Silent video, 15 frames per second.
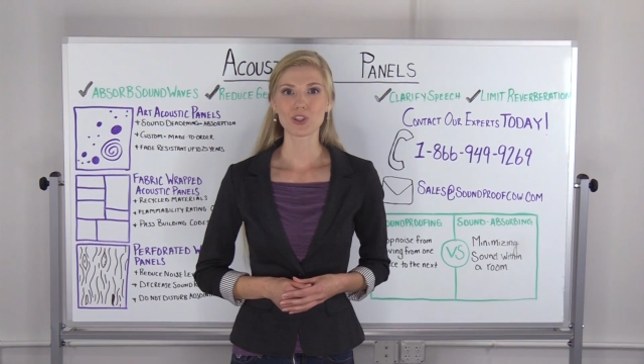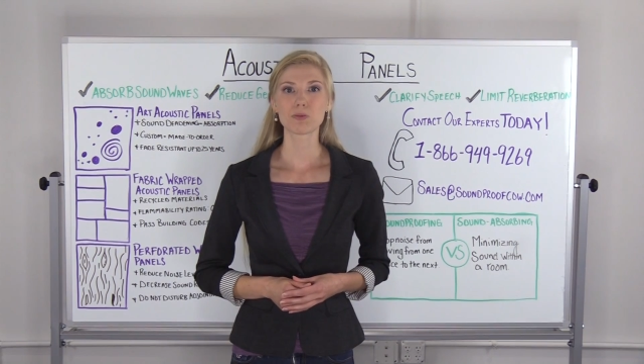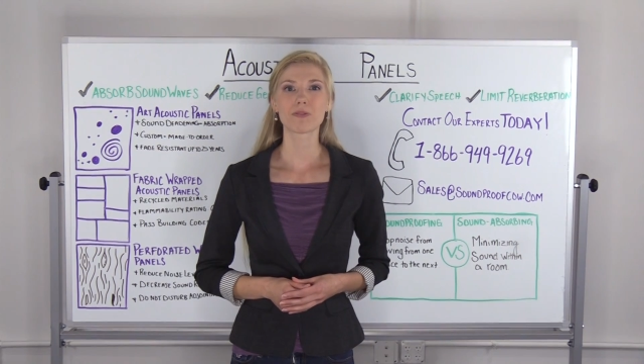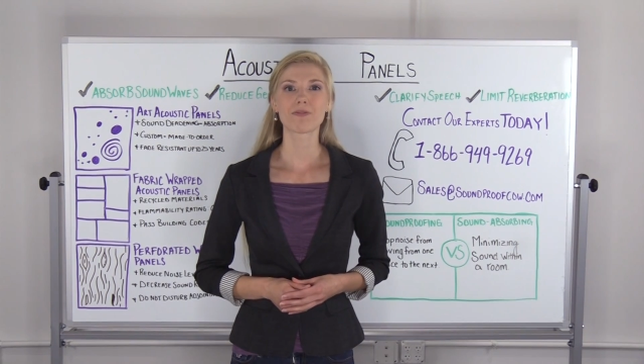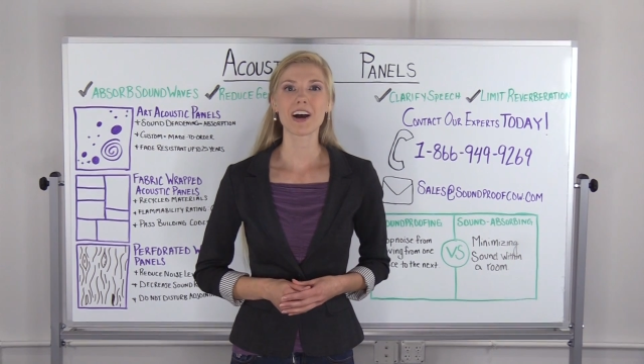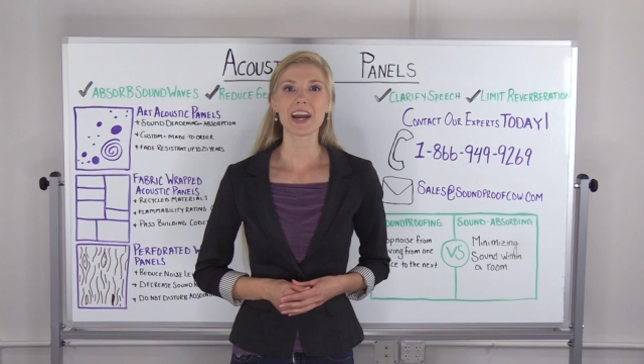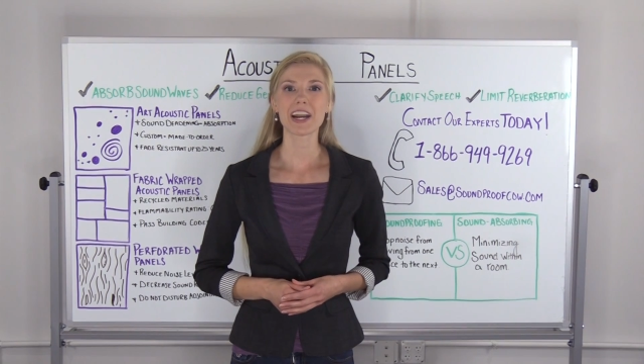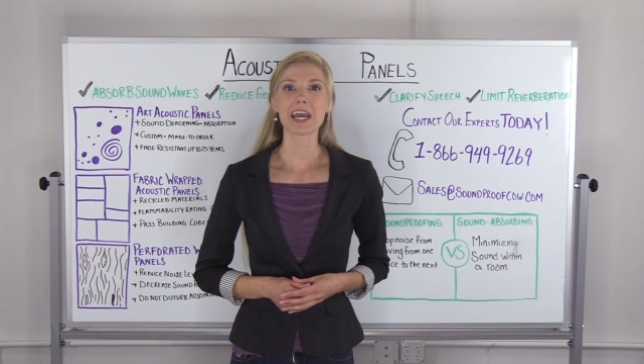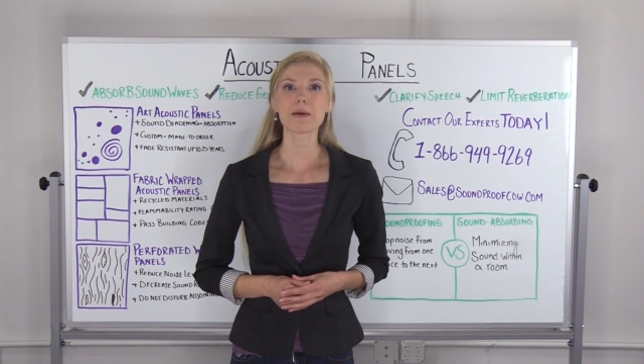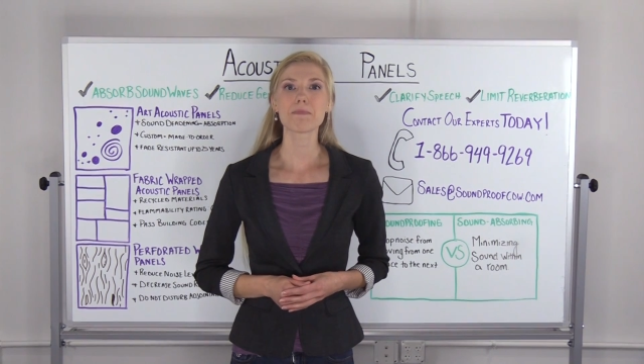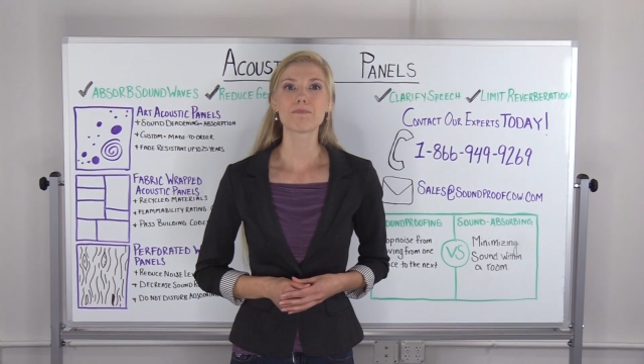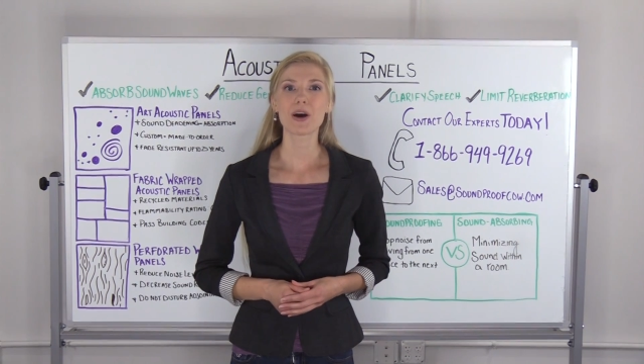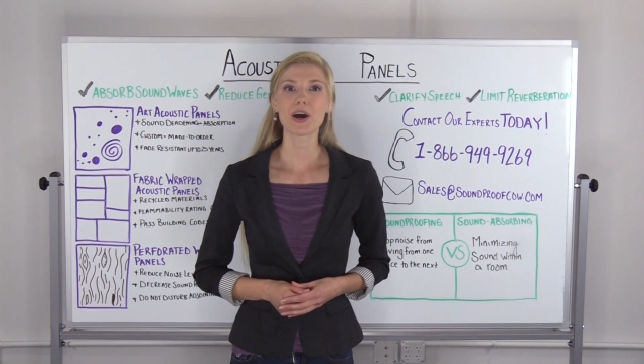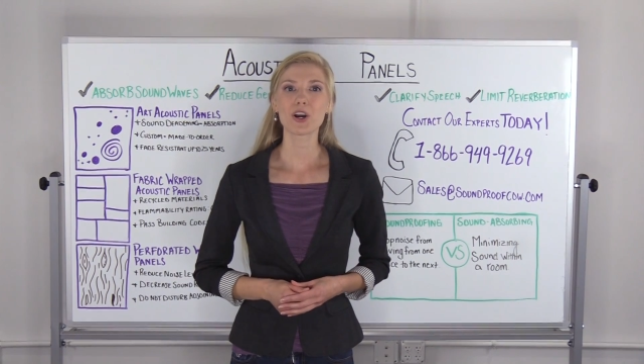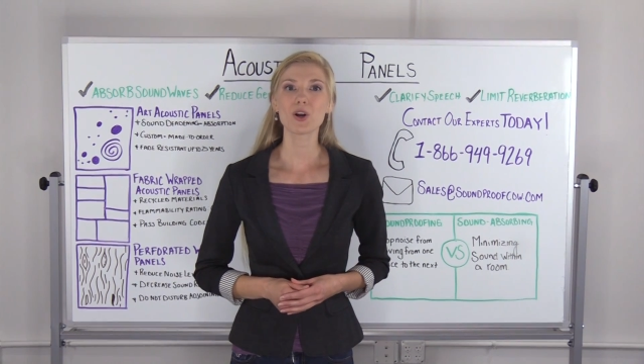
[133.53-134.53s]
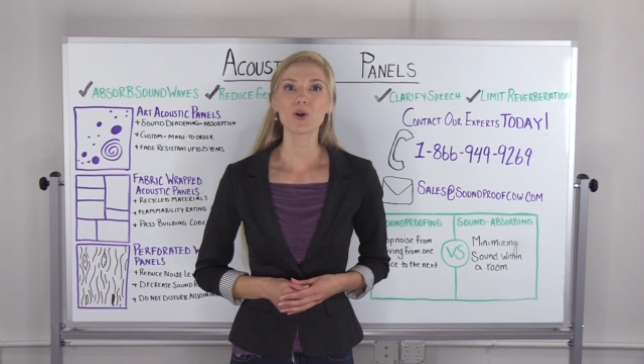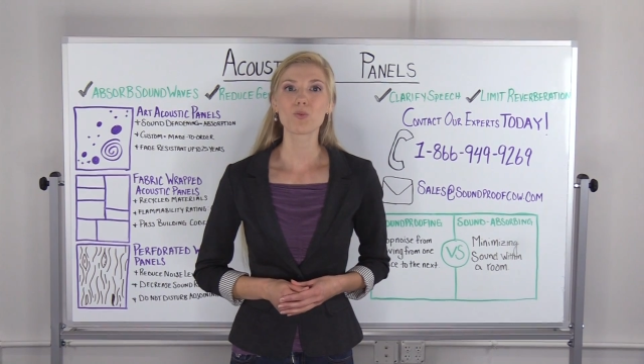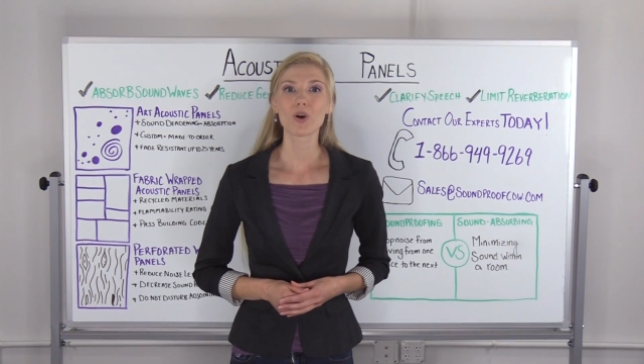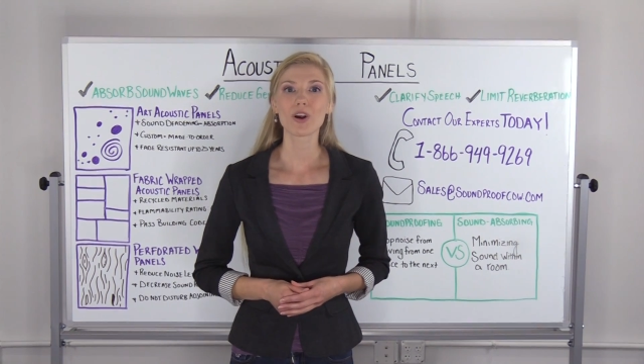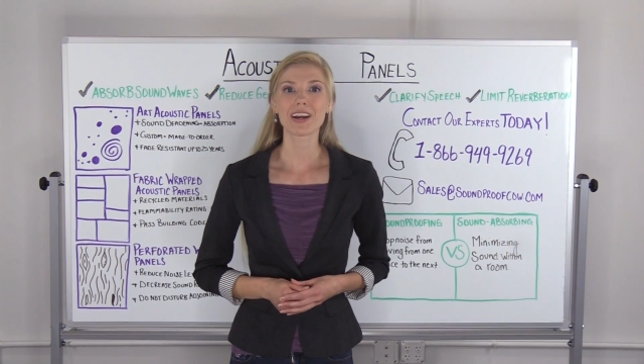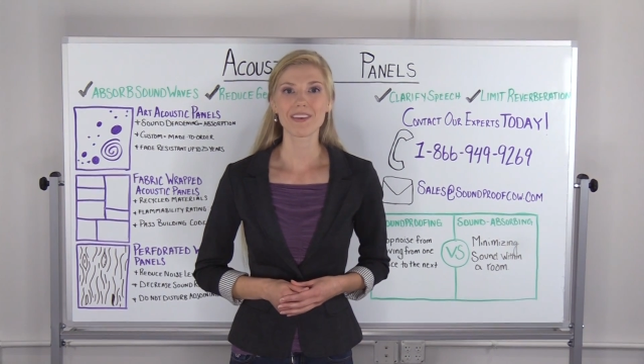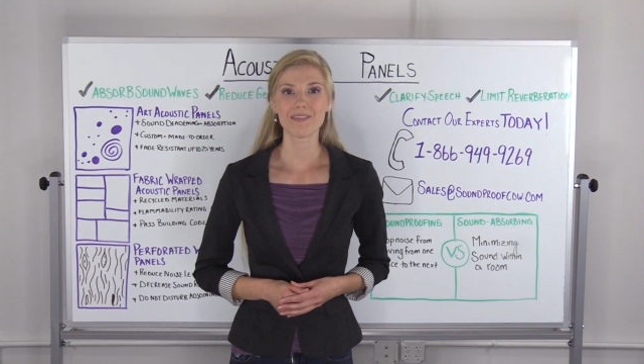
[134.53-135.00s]
to provide a better
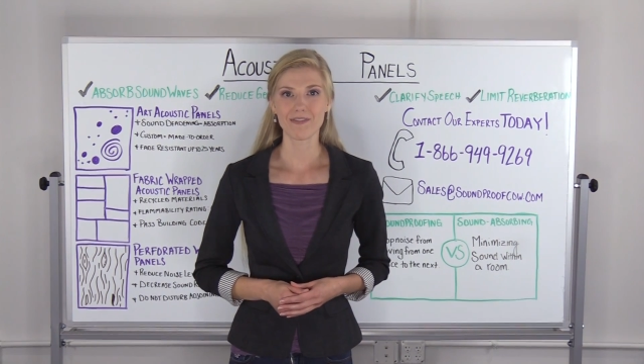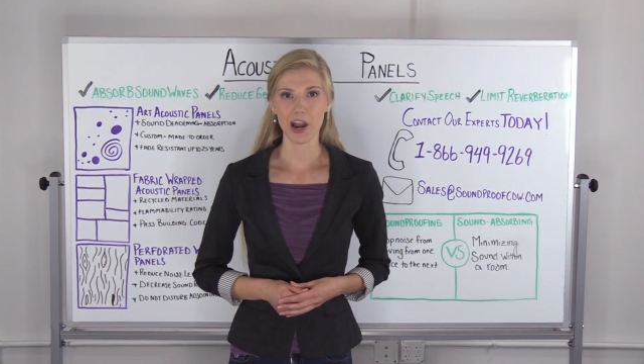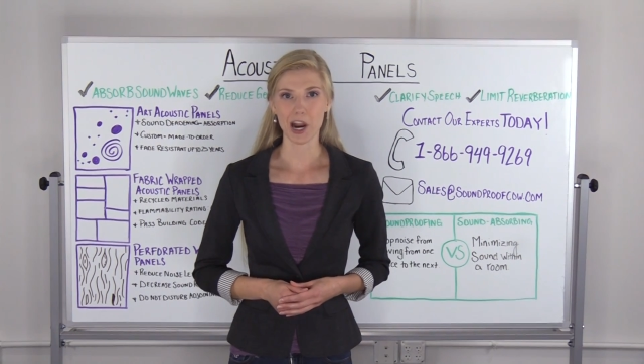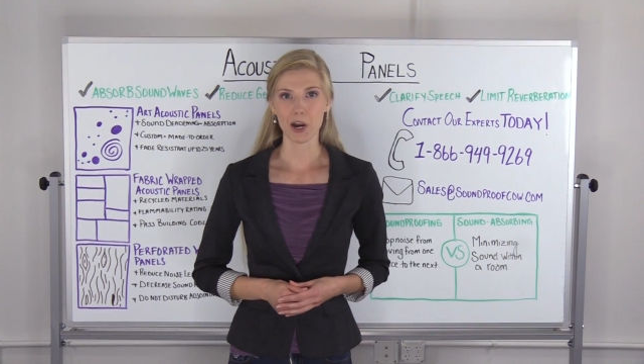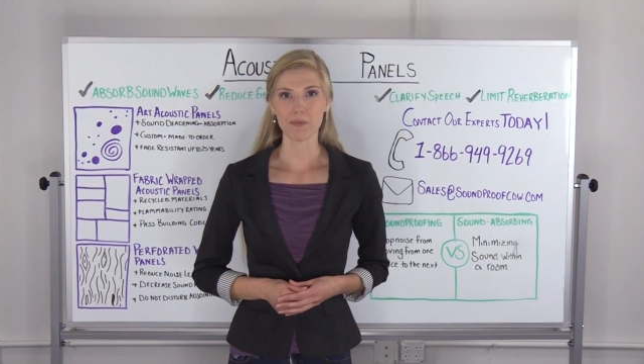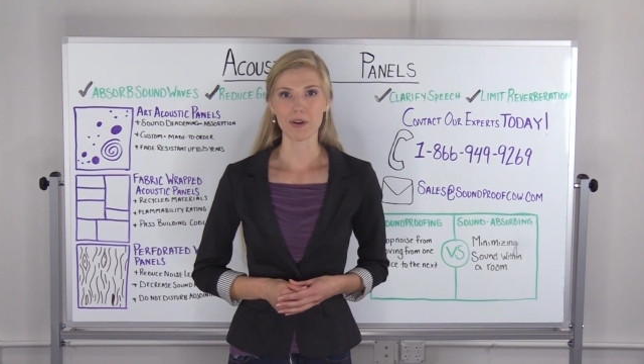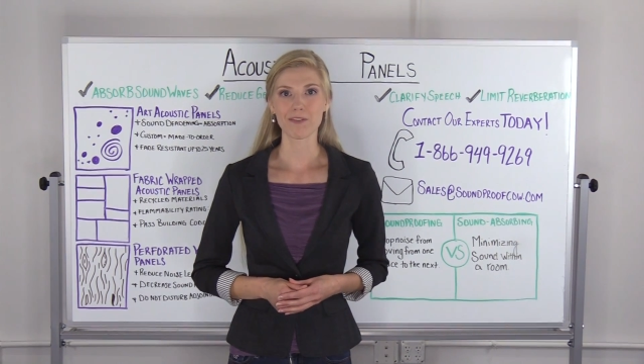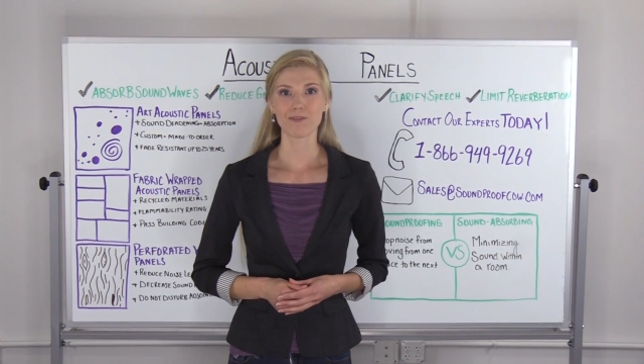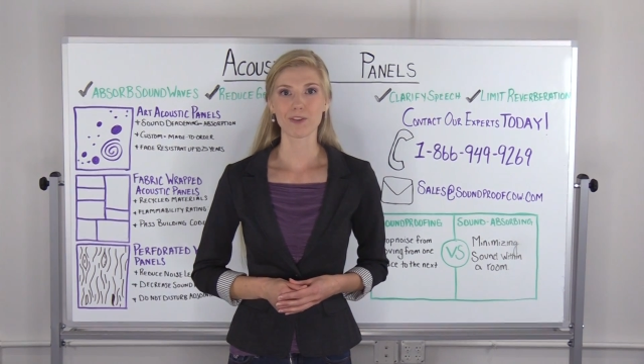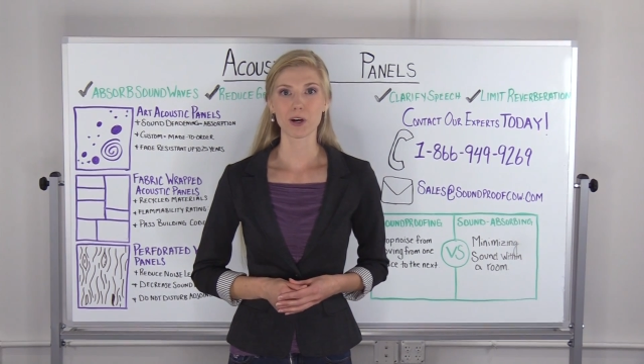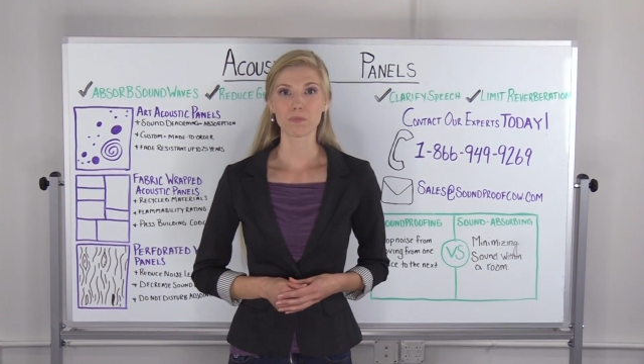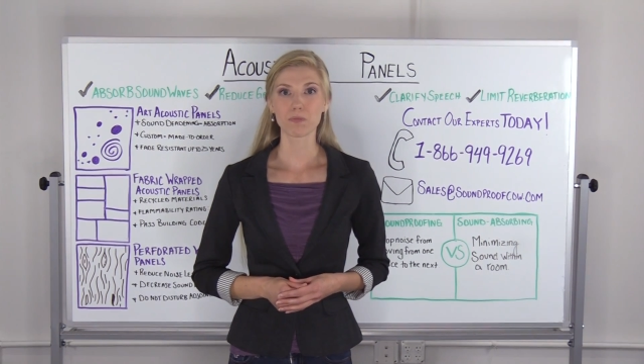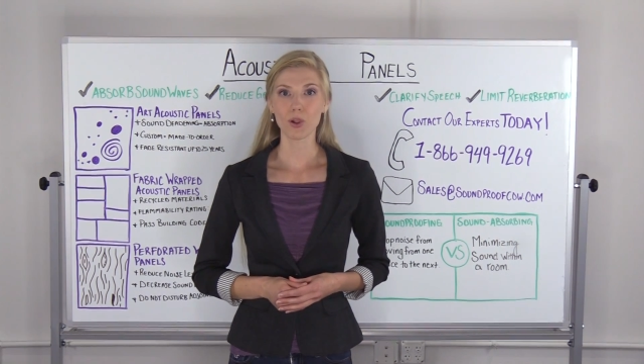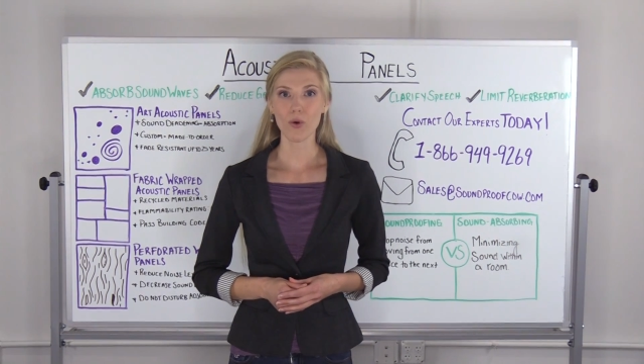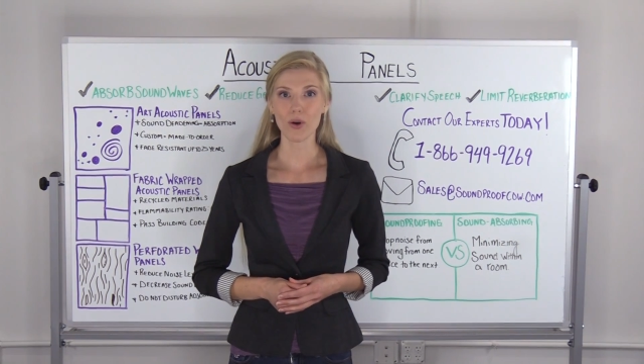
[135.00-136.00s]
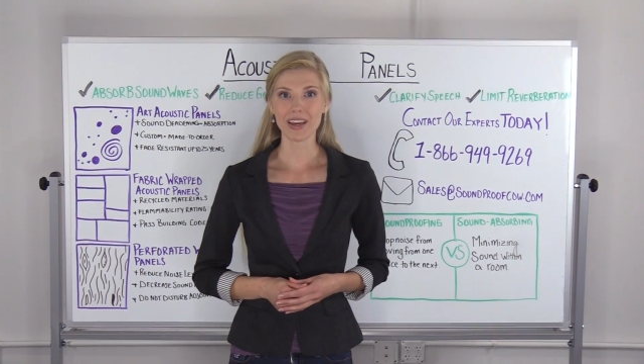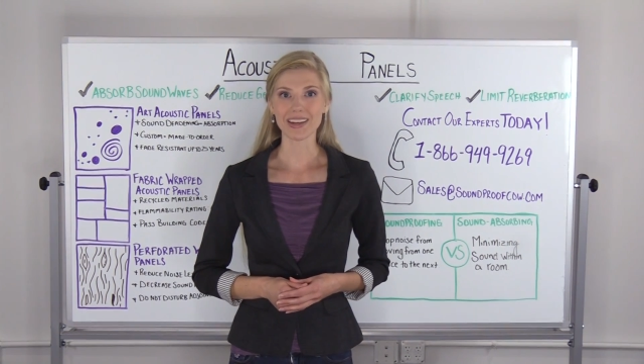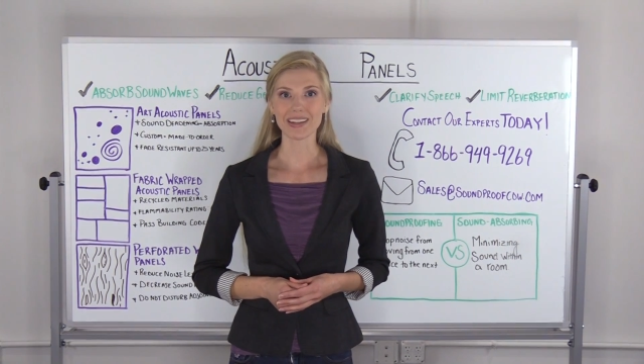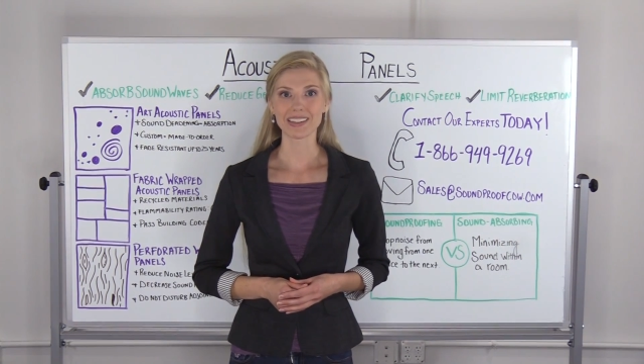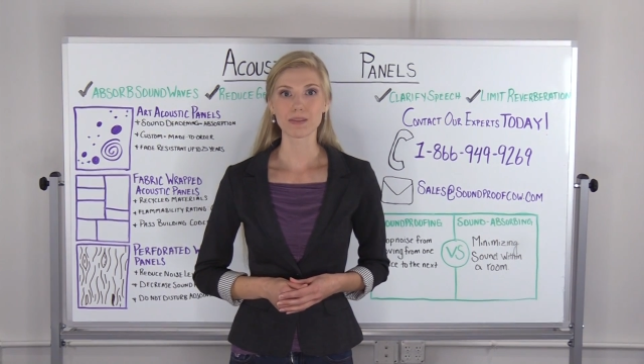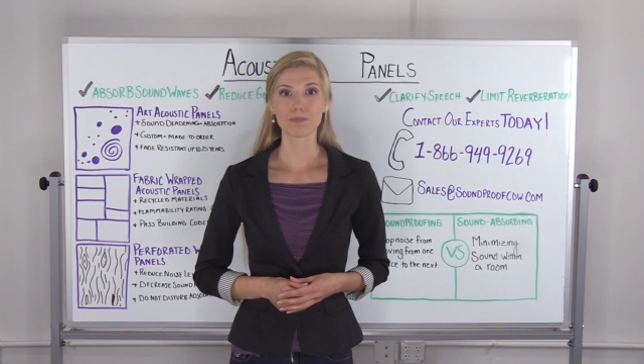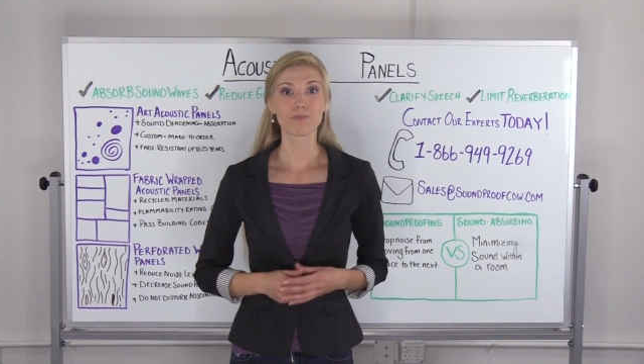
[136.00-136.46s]
work environment for
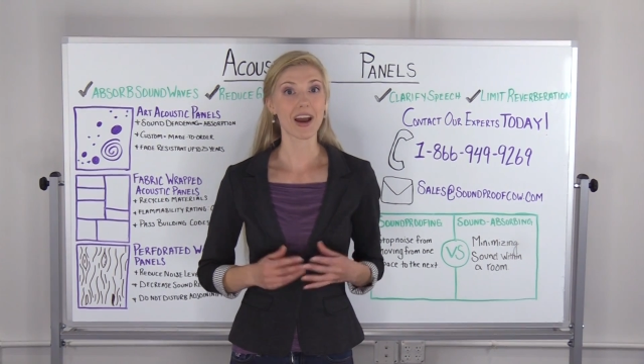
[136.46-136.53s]
employees